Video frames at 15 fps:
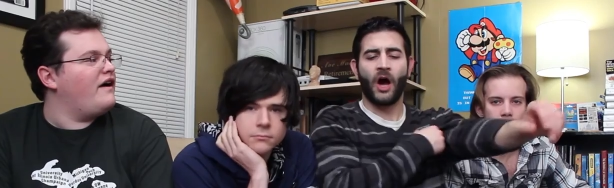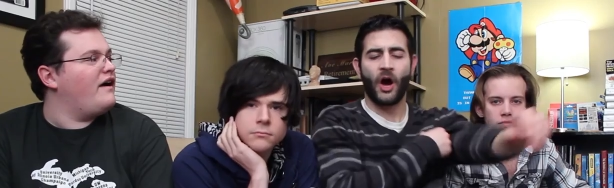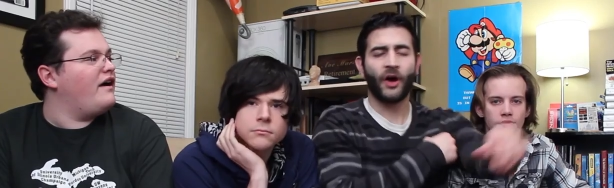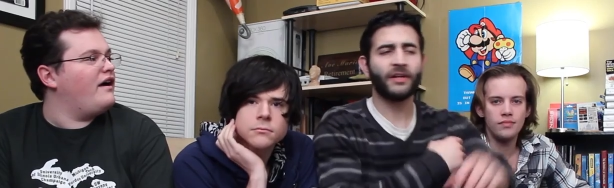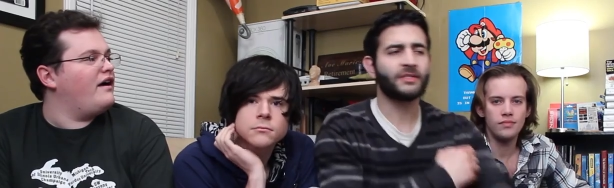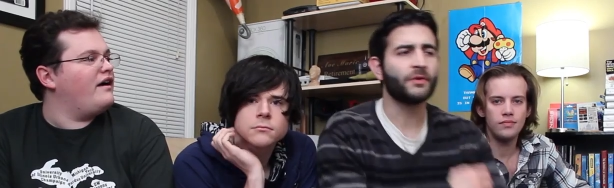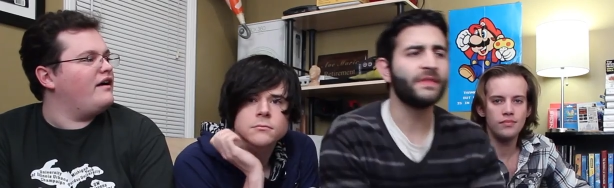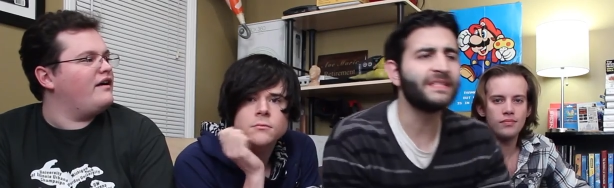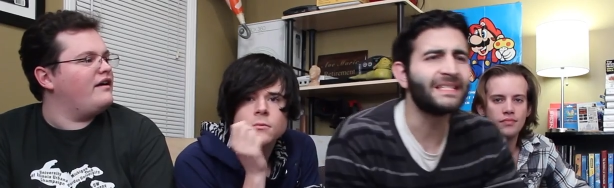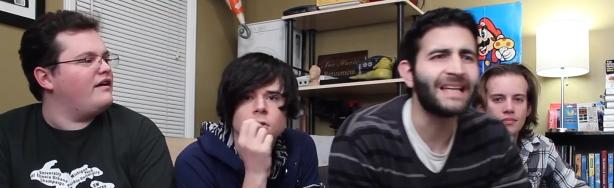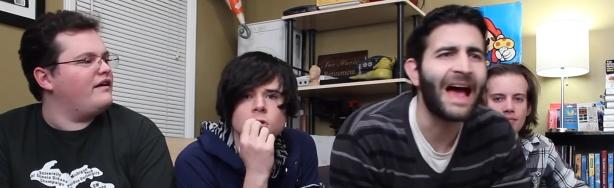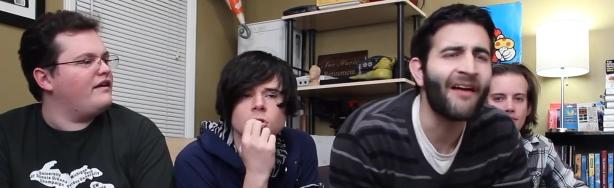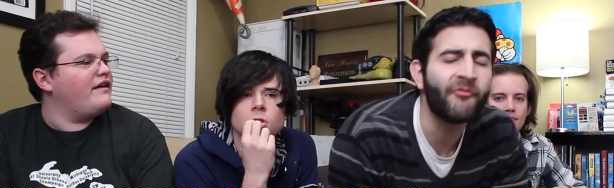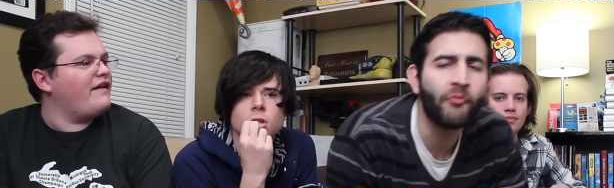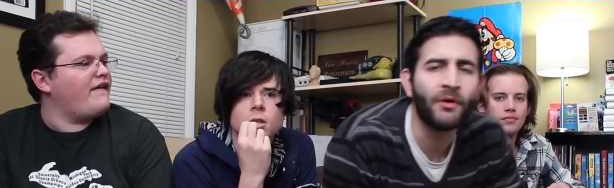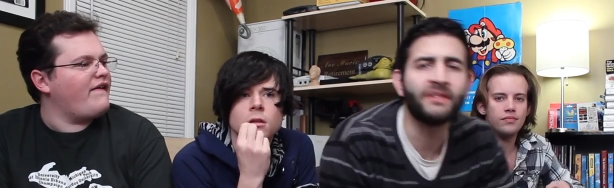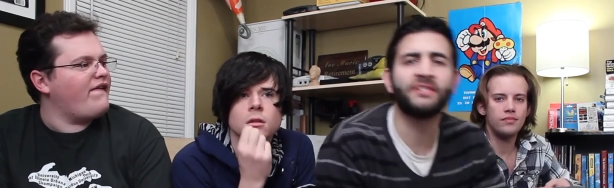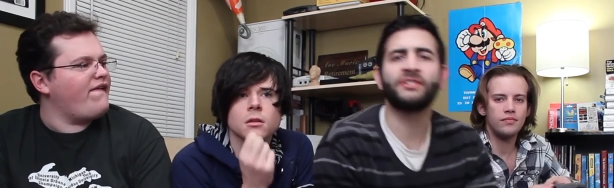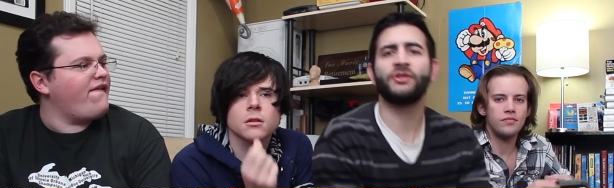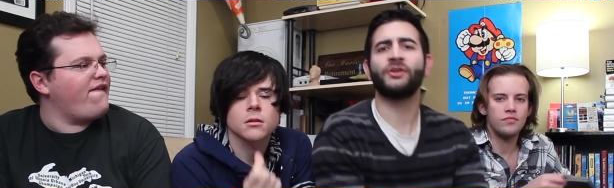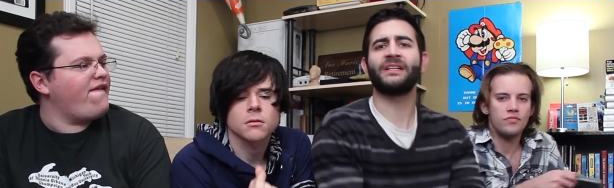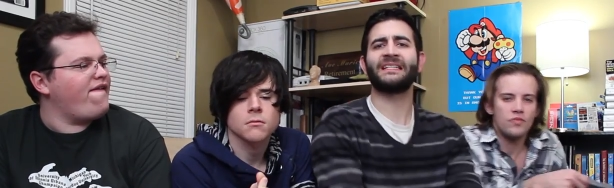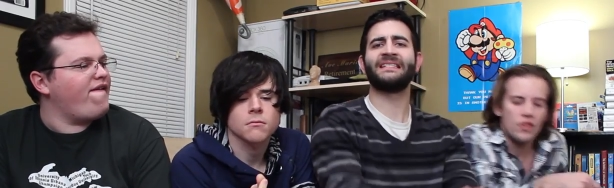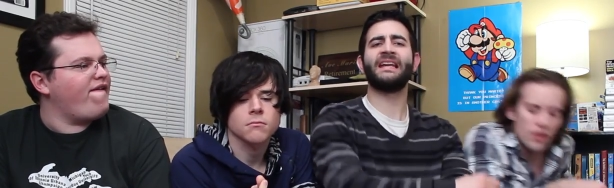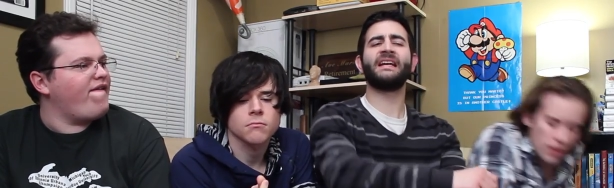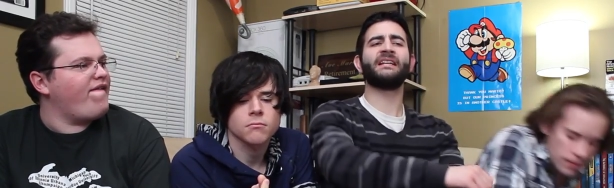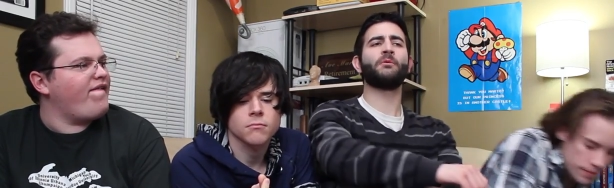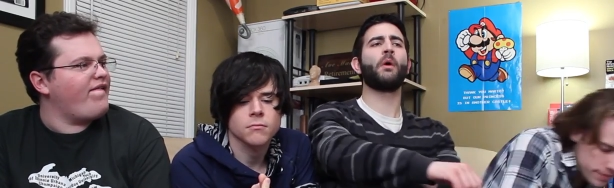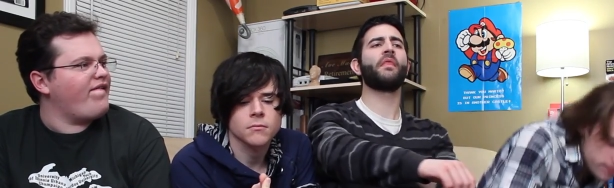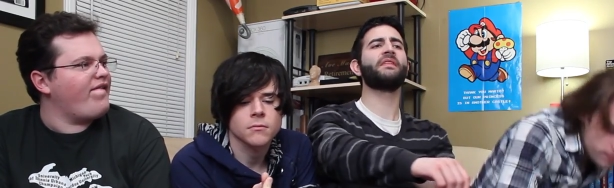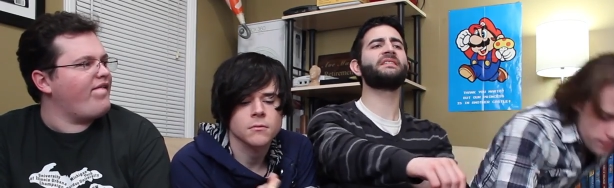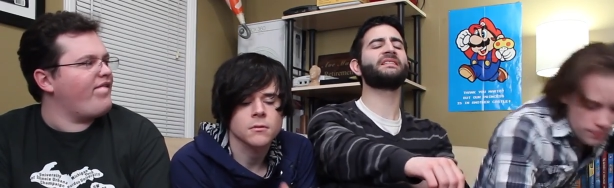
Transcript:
Speaker 1: Alright, so this is F1 Circus 91.